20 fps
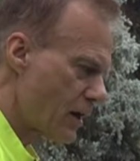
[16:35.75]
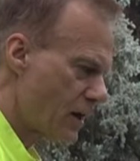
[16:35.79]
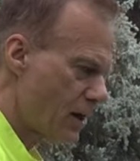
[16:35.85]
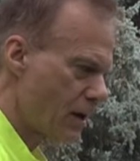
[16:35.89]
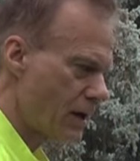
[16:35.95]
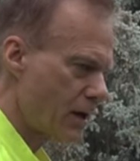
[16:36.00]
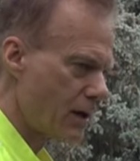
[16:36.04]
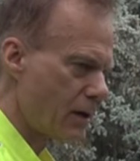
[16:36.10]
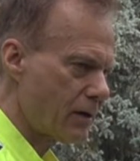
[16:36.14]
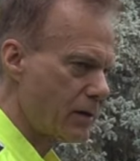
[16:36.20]

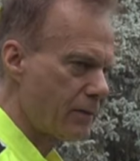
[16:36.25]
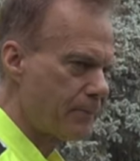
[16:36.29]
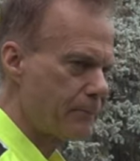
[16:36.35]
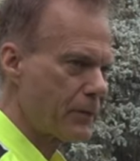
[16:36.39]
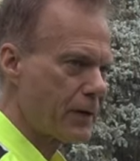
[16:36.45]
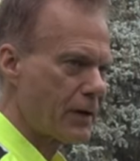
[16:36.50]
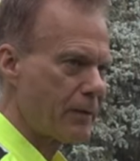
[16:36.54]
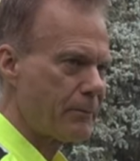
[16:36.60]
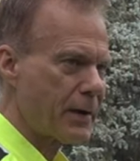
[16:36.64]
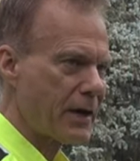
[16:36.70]

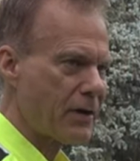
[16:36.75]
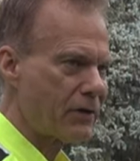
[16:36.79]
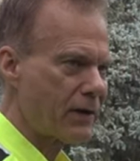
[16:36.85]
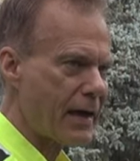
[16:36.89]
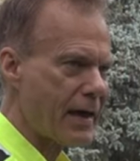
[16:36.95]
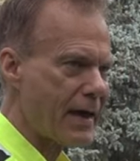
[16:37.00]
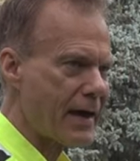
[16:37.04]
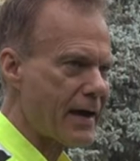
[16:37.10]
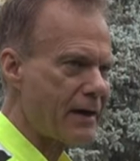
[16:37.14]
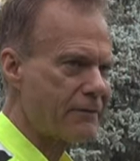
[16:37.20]
about
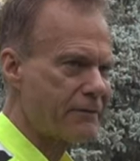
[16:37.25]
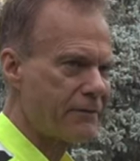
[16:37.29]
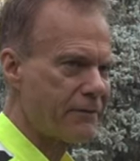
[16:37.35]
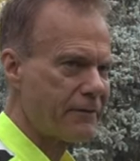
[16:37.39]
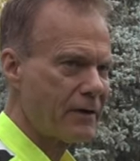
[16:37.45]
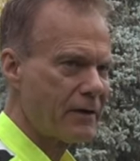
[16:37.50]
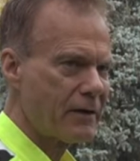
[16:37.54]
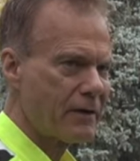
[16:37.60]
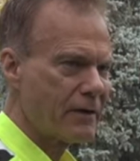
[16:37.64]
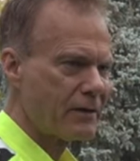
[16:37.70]
half
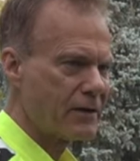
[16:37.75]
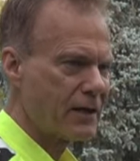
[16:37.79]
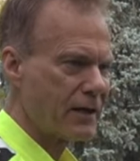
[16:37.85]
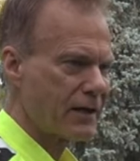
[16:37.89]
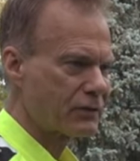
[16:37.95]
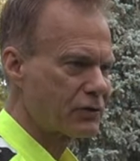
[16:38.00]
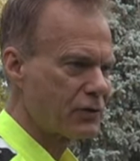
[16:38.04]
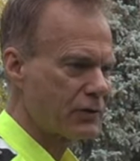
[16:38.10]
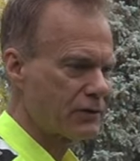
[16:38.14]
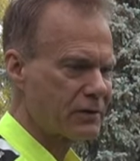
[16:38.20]
the
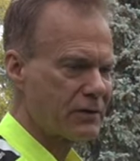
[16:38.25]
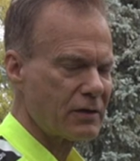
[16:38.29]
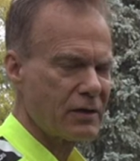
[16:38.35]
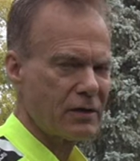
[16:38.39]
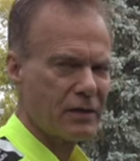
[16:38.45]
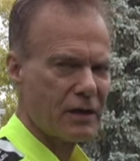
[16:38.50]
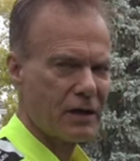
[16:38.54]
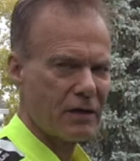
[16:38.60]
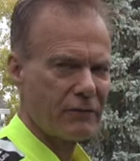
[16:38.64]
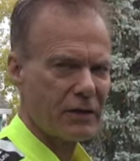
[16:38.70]

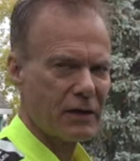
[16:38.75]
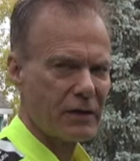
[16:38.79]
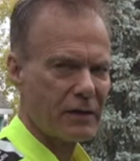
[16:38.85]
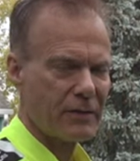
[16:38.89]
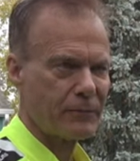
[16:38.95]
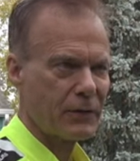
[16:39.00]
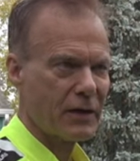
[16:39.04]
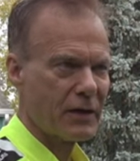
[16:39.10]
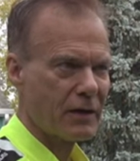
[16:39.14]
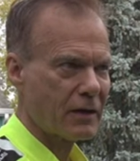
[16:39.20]
electricity of a
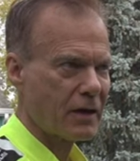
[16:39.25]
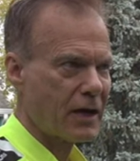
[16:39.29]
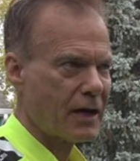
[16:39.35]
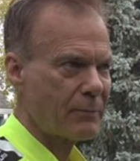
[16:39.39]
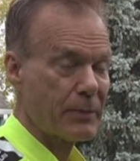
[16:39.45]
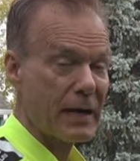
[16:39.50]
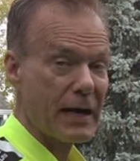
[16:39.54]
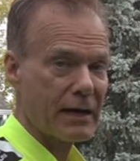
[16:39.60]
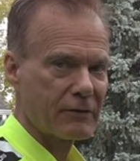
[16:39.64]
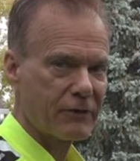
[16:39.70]

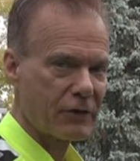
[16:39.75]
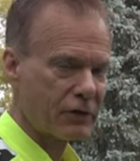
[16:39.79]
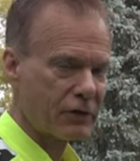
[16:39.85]
compact